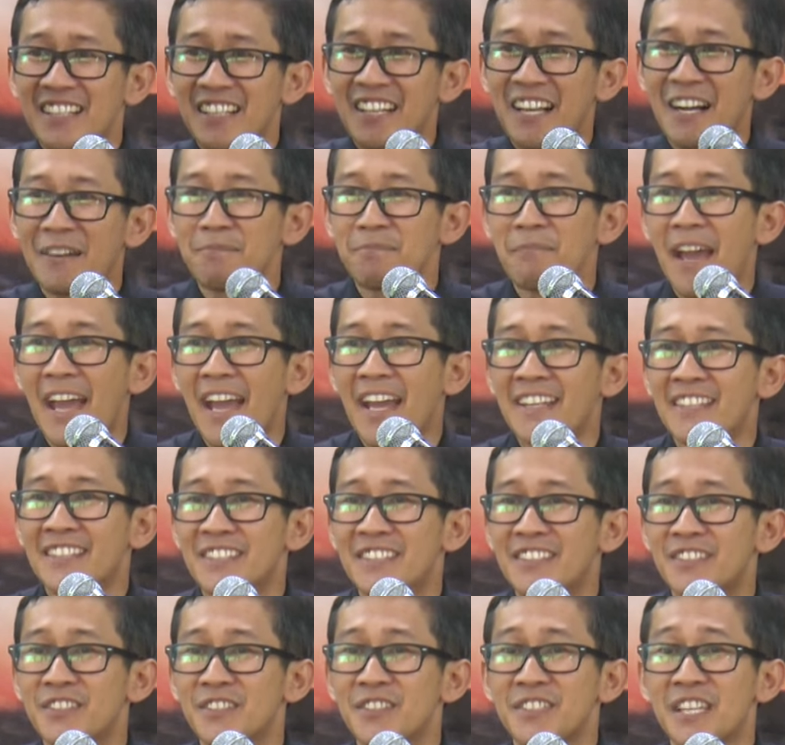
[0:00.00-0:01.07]
command
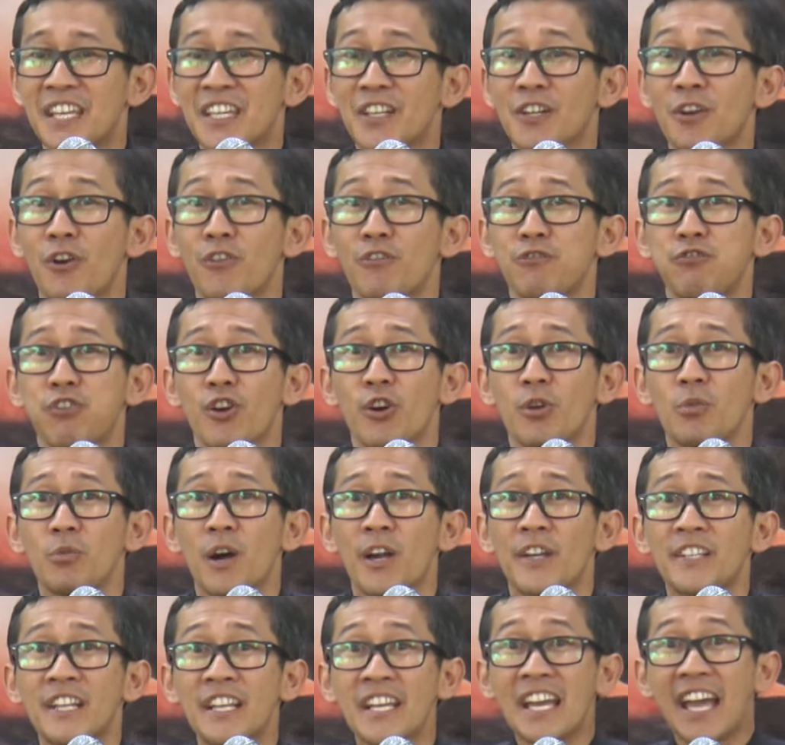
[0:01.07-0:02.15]
to say, Go
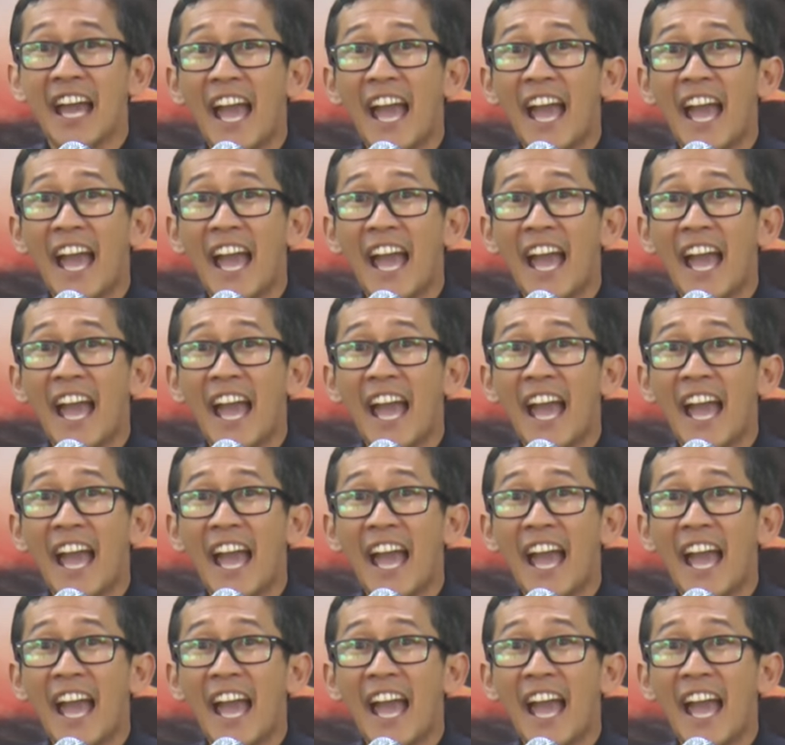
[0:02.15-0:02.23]
forward